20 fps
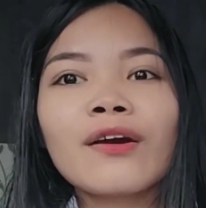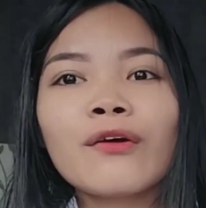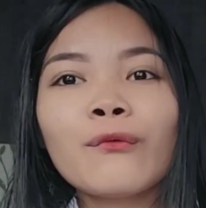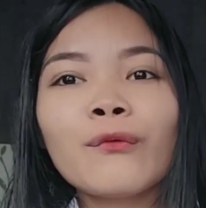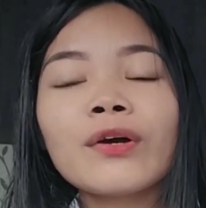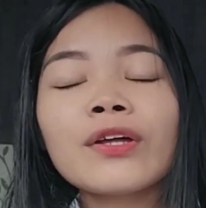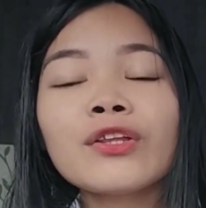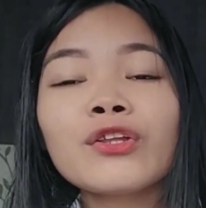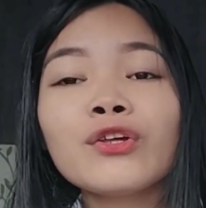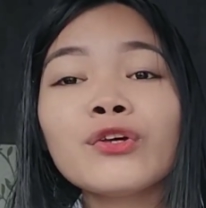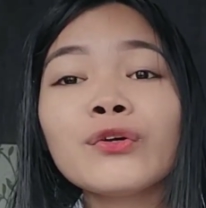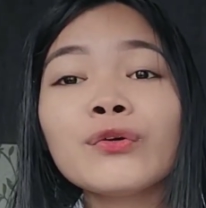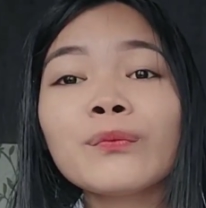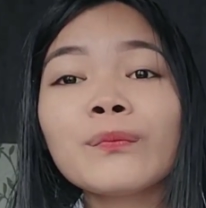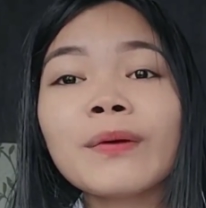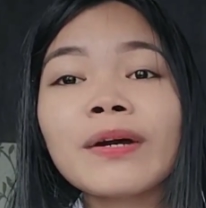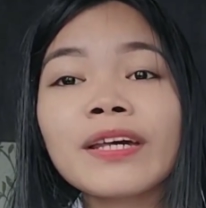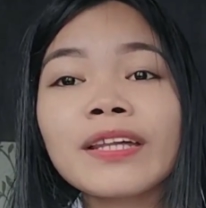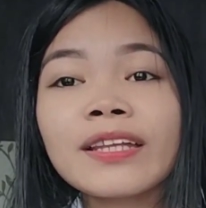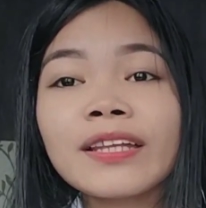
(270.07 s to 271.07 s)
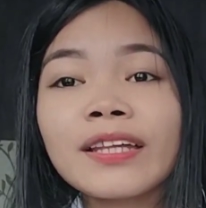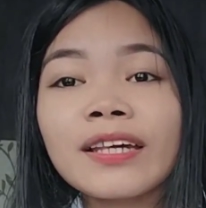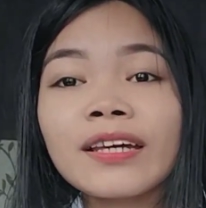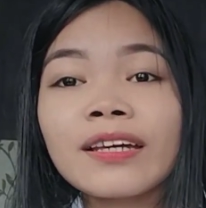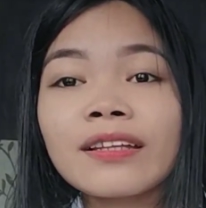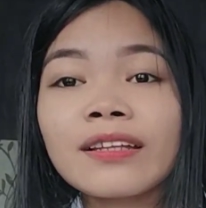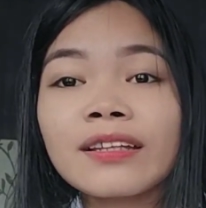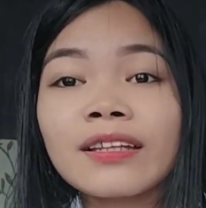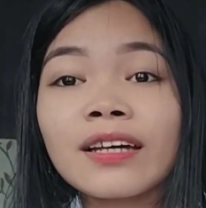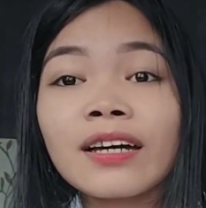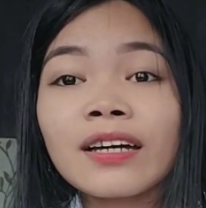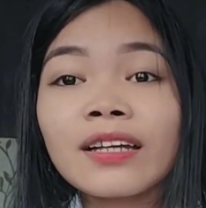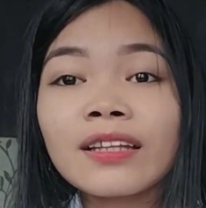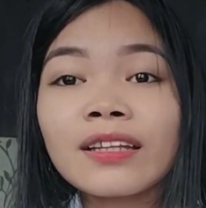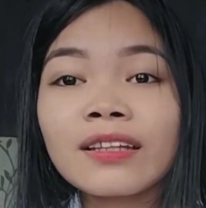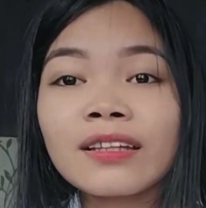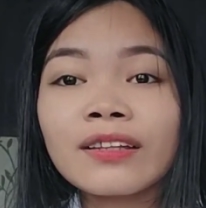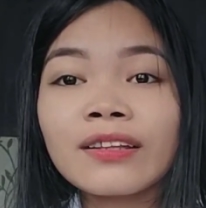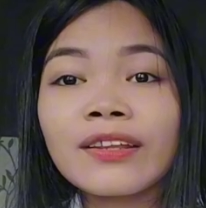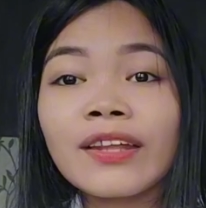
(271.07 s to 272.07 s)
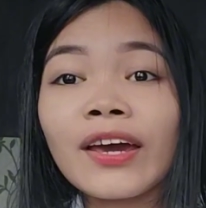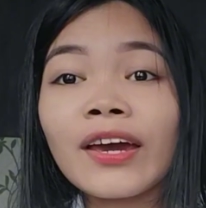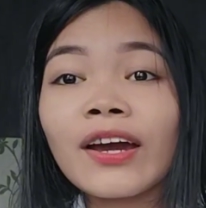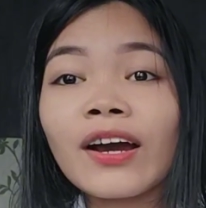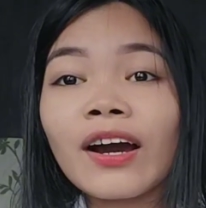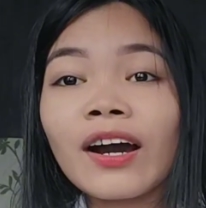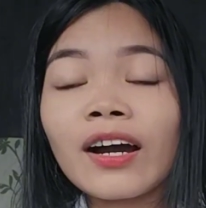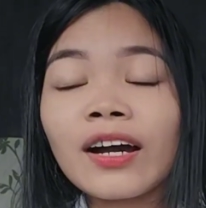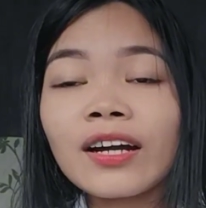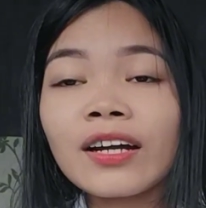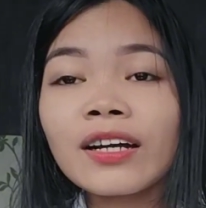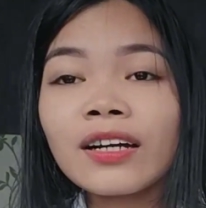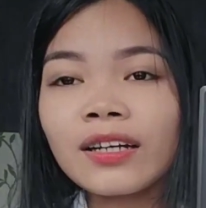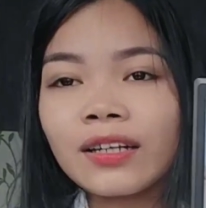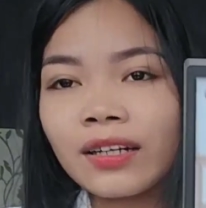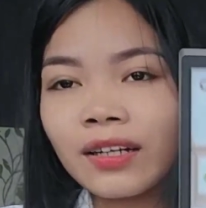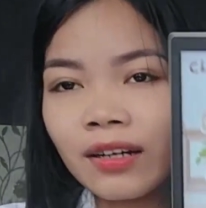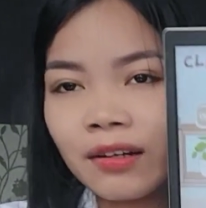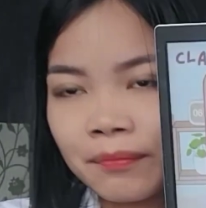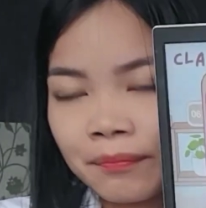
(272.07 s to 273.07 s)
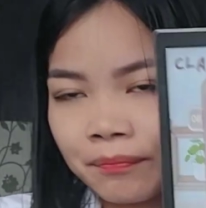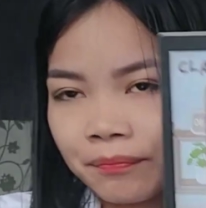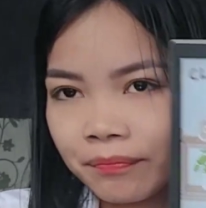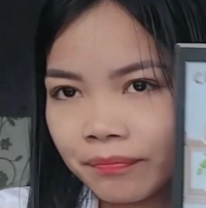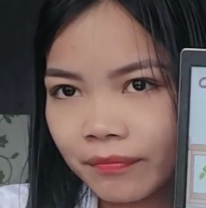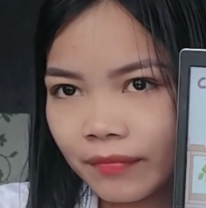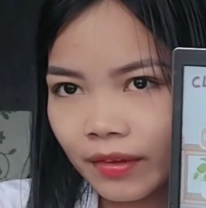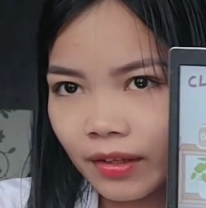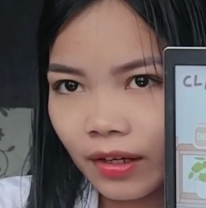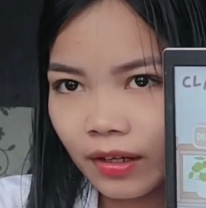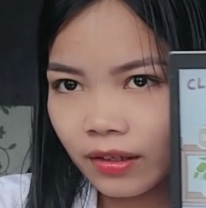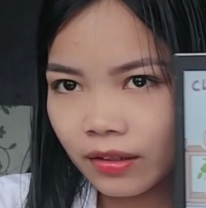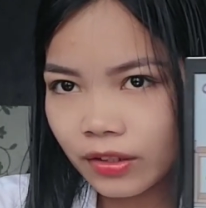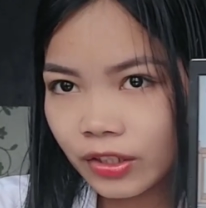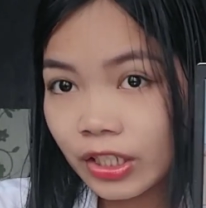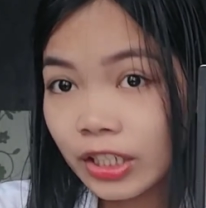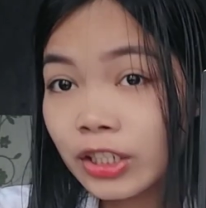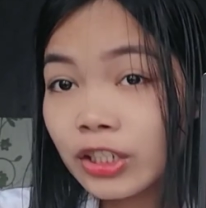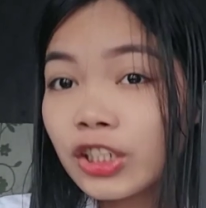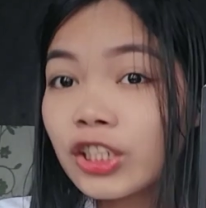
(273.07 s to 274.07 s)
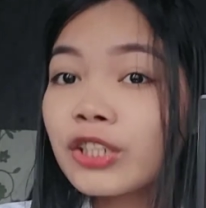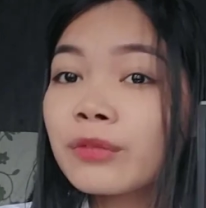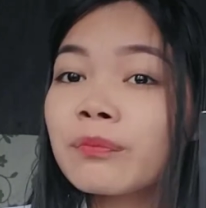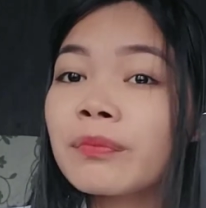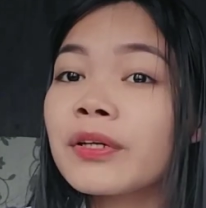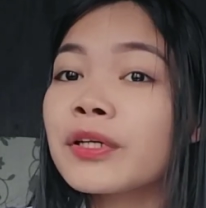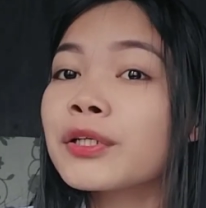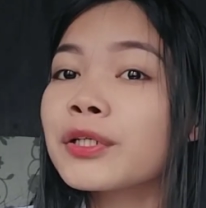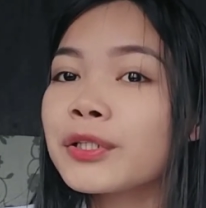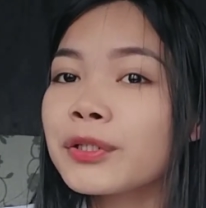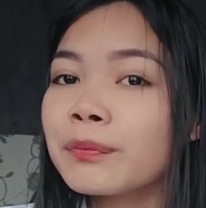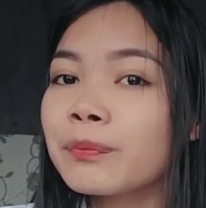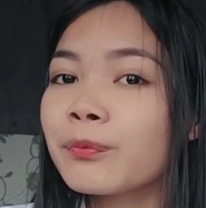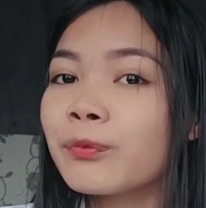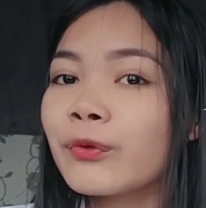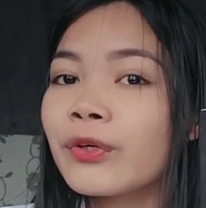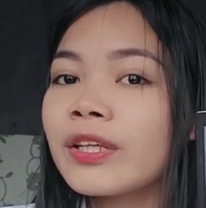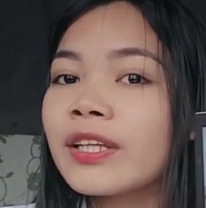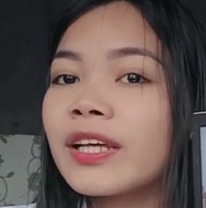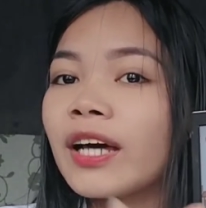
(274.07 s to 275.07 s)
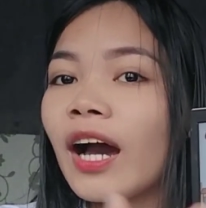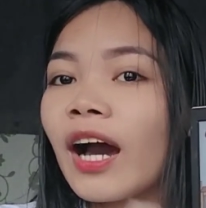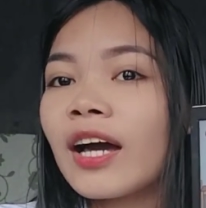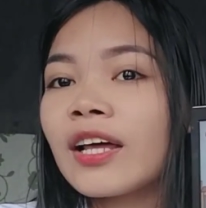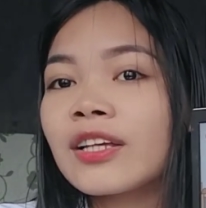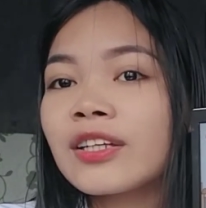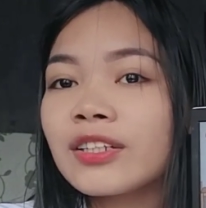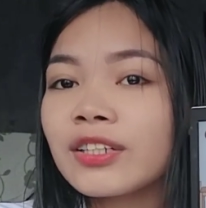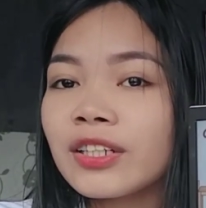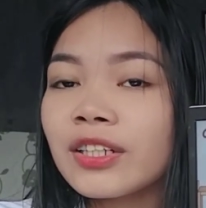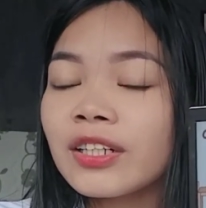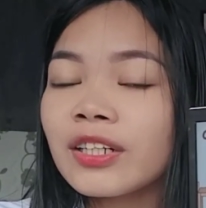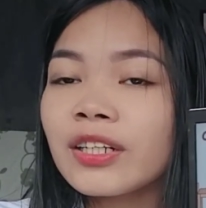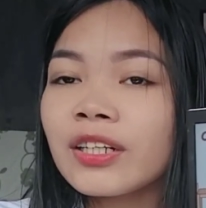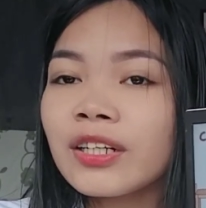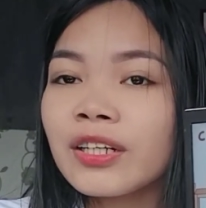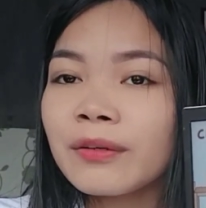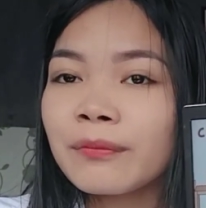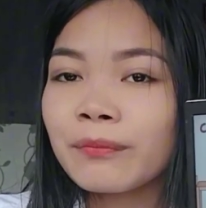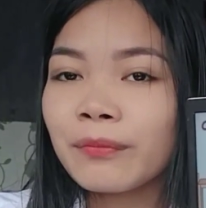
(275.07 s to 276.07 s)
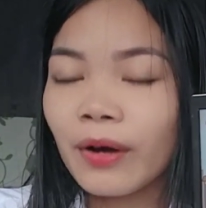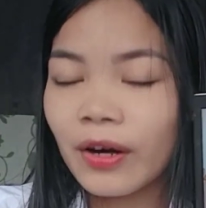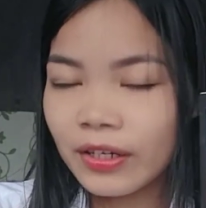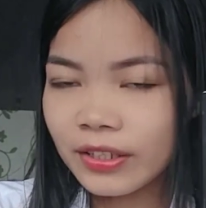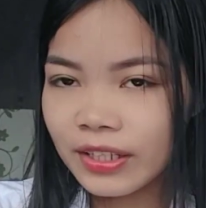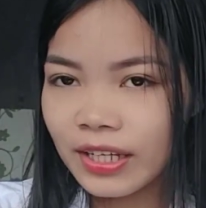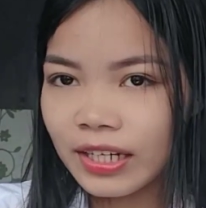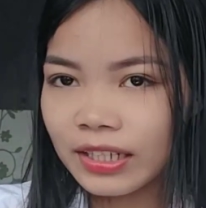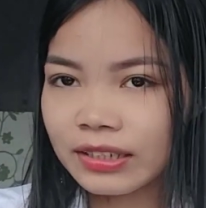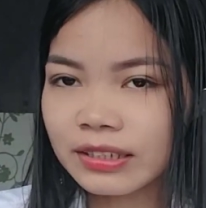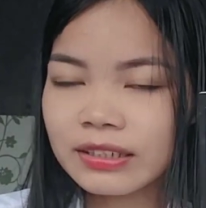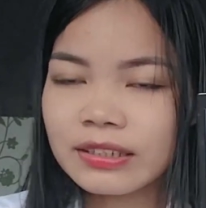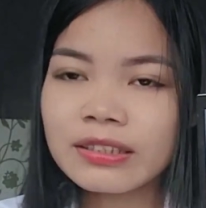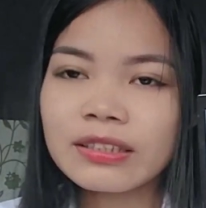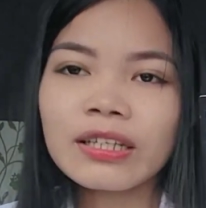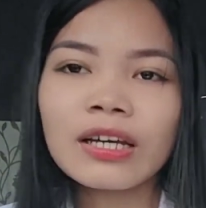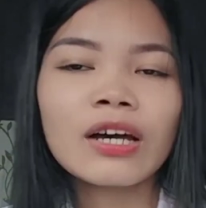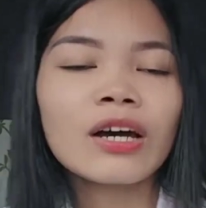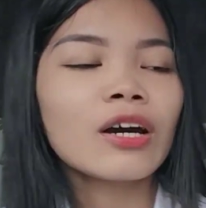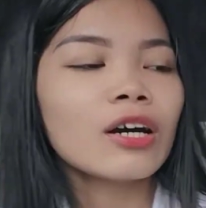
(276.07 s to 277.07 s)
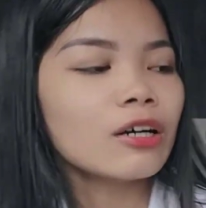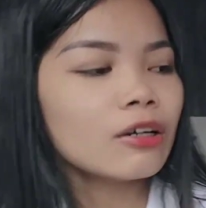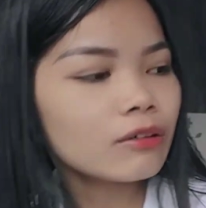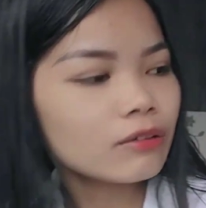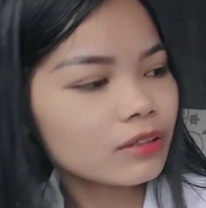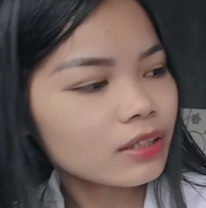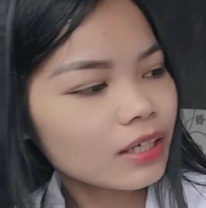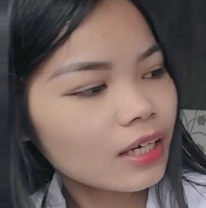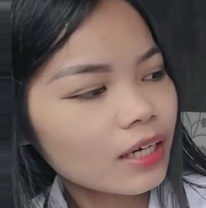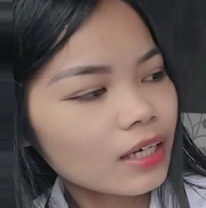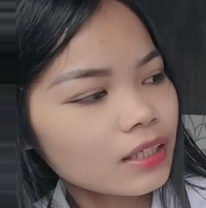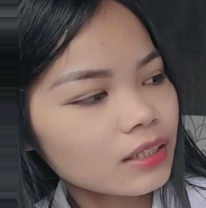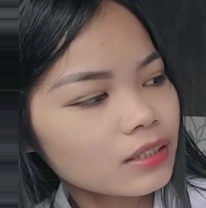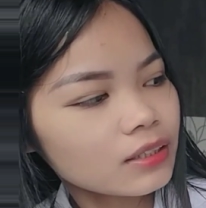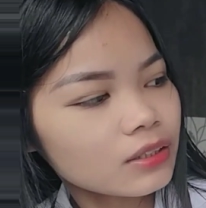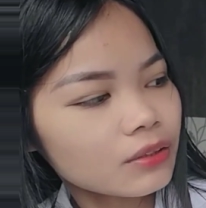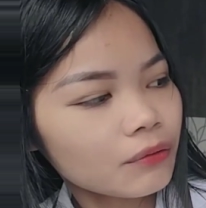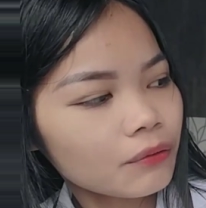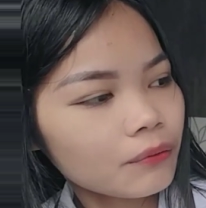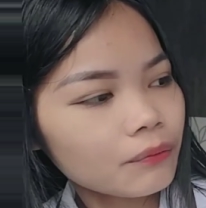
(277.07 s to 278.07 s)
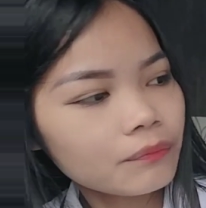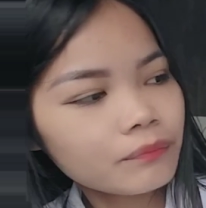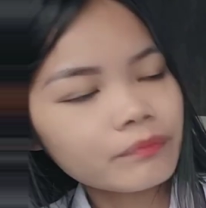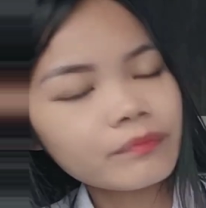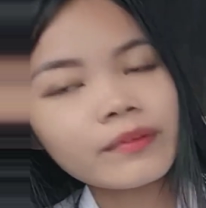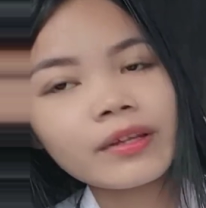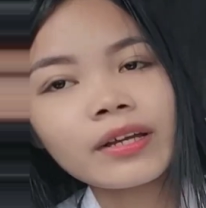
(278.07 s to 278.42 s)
what you might think that they are. These should be grouped with other products. Okay, so